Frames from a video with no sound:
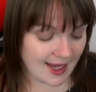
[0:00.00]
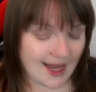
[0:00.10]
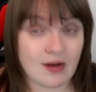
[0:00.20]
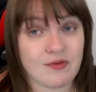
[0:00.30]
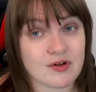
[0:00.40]

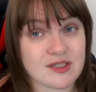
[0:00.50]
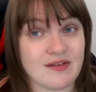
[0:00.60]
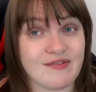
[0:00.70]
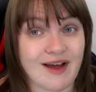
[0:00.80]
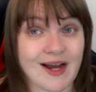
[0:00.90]
And of course,
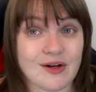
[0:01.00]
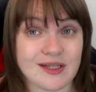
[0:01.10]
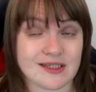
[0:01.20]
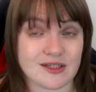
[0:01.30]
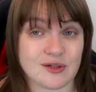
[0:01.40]
the final
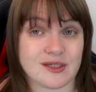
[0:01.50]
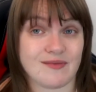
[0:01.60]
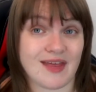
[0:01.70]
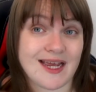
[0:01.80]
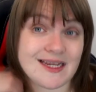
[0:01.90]

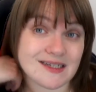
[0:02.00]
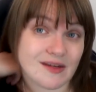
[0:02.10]
exclusive that is